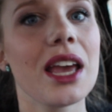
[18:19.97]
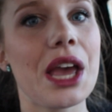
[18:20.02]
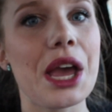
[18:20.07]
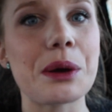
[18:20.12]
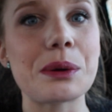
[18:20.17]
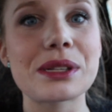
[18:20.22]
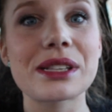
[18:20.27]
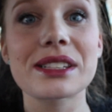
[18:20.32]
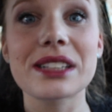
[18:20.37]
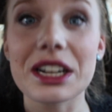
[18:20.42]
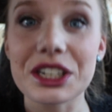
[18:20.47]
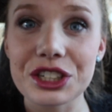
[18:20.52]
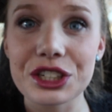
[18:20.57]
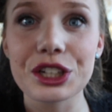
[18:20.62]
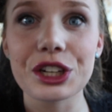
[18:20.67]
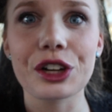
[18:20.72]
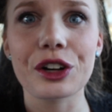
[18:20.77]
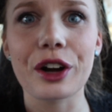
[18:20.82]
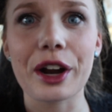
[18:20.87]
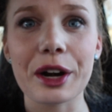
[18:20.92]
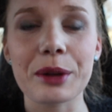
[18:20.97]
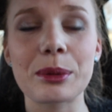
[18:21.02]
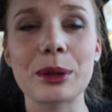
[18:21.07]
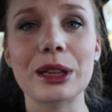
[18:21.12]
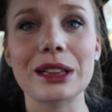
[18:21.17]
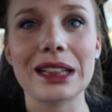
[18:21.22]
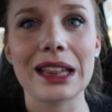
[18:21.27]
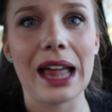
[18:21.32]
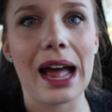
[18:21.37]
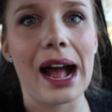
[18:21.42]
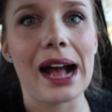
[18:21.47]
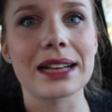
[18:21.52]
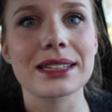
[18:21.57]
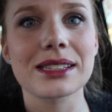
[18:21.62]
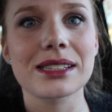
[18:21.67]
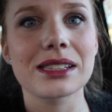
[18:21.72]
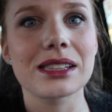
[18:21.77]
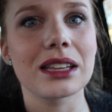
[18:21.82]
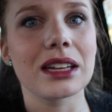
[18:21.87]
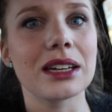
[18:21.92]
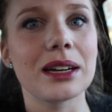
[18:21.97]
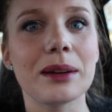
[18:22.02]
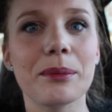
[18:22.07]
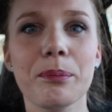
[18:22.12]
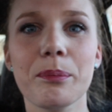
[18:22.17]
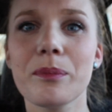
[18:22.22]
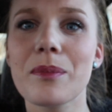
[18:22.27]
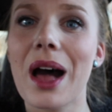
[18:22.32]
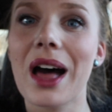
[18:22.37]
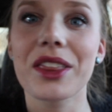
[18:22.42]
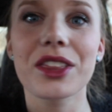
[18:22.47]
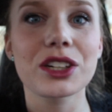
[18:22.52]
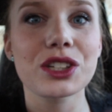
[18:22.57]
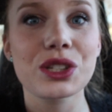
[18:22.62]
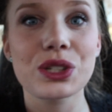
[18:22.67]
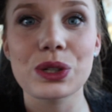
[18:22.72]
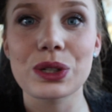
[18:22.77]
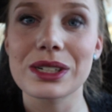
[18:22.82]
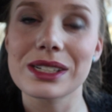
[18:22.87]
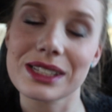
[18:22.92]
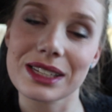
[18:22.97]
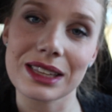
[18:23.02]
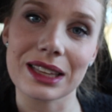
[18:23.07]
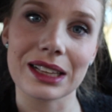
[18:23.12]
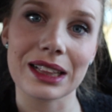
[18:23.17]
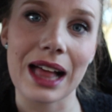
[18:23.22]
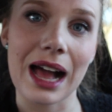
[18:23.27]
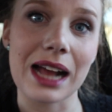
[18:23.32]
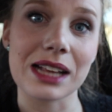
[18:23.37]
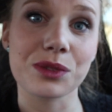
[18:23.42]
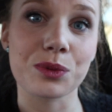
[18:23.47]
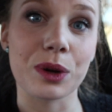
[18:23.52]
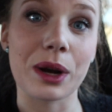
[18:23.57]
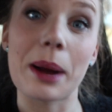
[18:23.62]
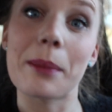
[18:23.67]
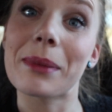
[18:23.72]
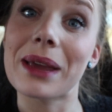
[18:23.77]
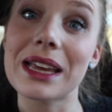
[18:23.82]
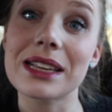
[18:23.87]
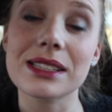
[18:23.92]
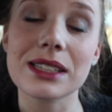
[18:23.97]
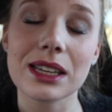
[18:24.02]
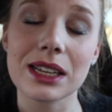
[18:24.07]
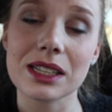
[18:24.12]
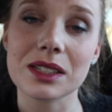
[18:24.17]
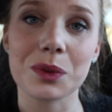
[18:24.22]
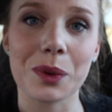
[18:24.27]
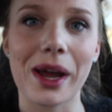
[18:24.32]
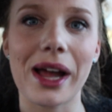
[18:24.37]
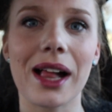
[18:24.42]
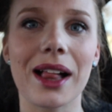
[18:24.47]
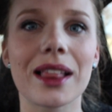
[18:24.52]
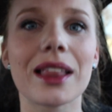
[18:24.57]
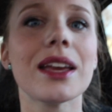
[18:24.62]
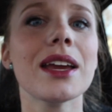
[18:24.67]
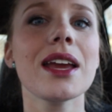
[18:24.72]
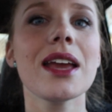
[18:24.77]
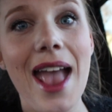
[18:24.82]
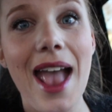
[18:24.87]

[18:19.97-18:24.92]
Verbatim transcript: It was such an incredible class. The other students in the class were amazing as well.